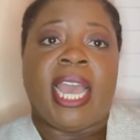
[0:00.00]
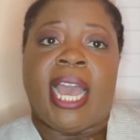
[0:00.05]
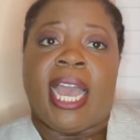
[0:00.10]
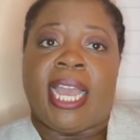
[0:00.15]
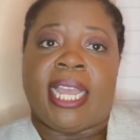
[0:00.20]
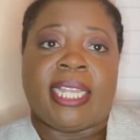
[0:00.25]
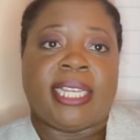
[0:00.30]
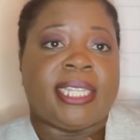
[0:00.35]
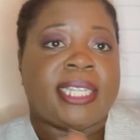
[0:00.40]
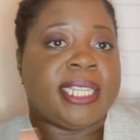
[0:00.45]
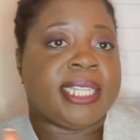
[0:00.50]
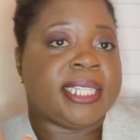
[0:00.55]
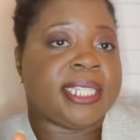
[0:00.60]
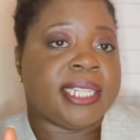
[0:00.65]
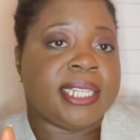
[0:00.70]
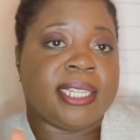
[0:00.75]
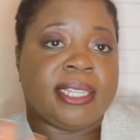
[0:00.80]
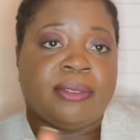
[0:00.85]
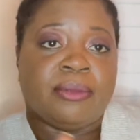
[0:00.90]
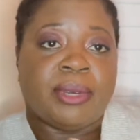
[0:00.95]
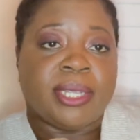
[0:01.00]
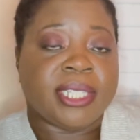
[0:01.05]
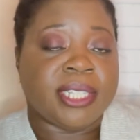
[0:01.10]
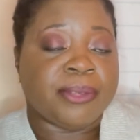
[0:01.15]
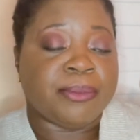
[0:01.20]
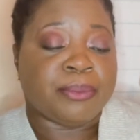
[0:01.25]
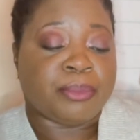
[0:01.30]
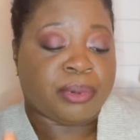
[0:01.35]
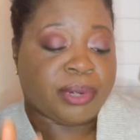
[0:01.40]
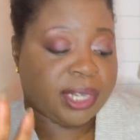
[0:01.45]
It
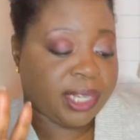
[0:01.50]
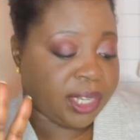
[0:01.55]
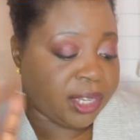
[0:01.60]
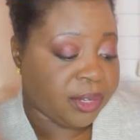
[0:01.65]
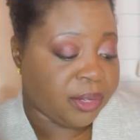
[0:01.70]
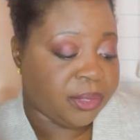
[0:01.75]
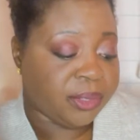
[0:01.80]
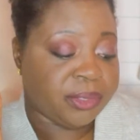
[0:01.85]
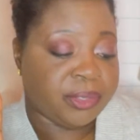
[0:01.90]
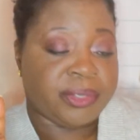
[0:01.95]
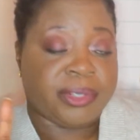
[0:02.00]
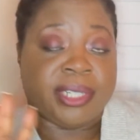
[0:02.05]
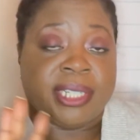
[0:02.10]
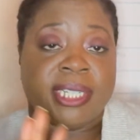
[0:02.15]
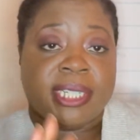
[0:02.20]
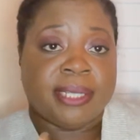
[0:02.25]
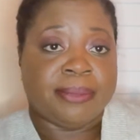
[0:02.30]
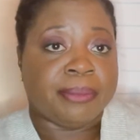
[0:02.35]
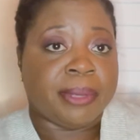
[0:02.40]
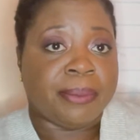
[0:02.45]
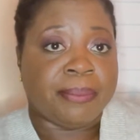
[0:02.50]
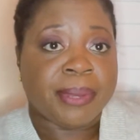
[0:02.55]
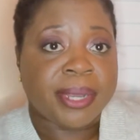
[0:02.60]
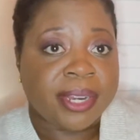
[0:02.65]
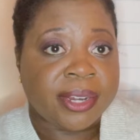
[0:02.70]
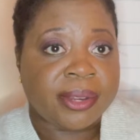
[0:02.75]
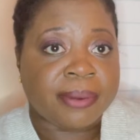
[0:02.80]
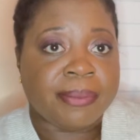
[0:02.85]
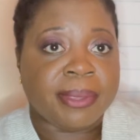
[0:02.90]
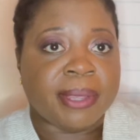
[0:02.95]
wasn't pre-used, or it didn't appear
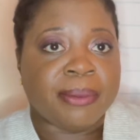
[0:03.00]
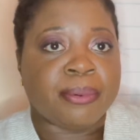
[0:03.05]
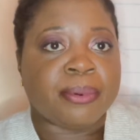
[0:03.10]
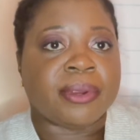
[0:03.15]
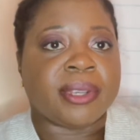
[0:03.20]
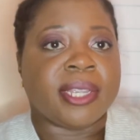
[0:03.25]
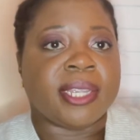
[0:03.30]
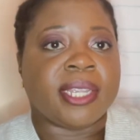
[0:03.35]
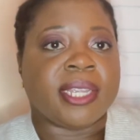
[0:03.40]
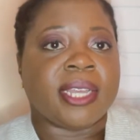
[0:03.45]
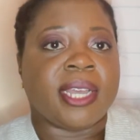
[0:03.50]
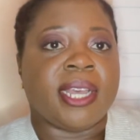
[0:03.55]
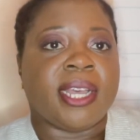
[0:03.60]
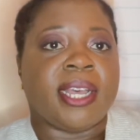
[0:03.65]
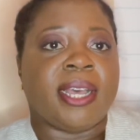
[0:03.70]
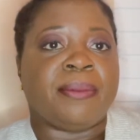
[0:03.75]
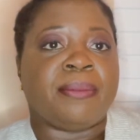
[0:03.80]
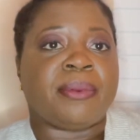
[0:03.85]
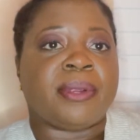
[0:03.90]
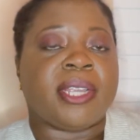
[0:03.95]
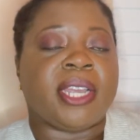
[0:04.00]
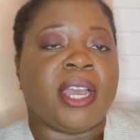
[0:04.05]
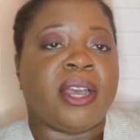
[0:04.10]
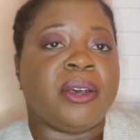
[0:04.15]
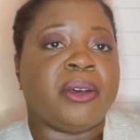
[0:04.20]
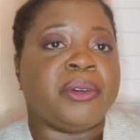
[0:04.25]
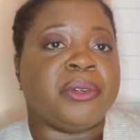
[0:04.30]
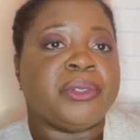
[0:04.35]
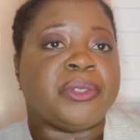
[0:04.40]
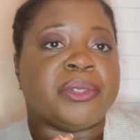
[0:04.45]
to be
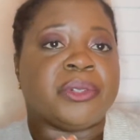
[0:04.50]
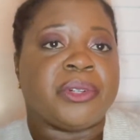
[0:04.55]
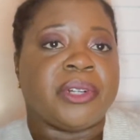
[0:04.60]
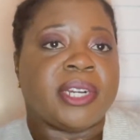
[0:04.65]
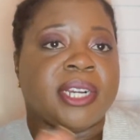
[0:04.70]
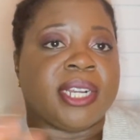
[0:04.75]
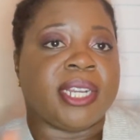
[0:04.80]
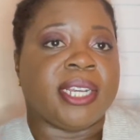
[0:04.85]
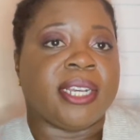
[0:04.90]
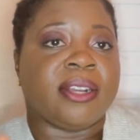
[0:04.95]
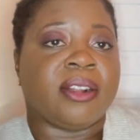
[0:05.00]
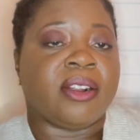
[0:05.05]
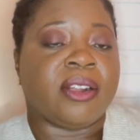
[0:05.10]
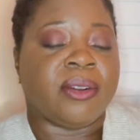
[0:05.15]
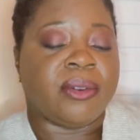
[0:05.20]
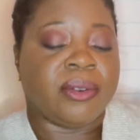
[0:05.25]
pre-owned or